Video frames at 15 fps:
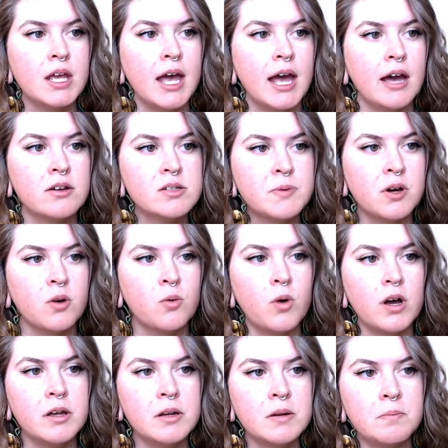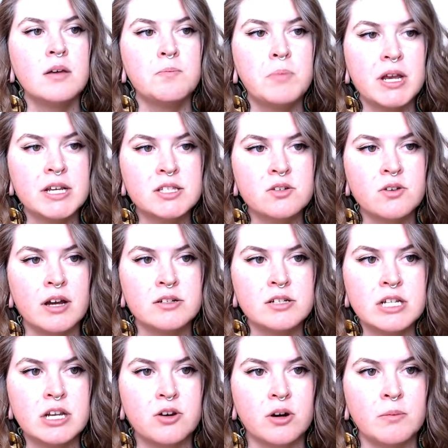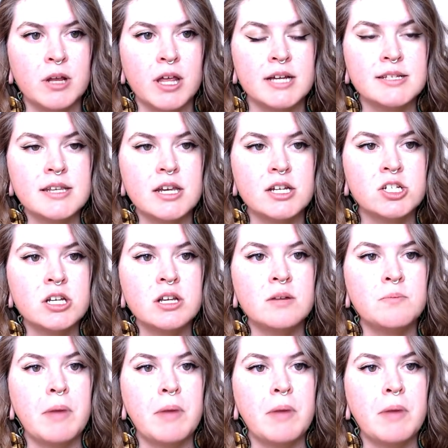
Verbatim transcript: House Bill 1, based around decriminalization,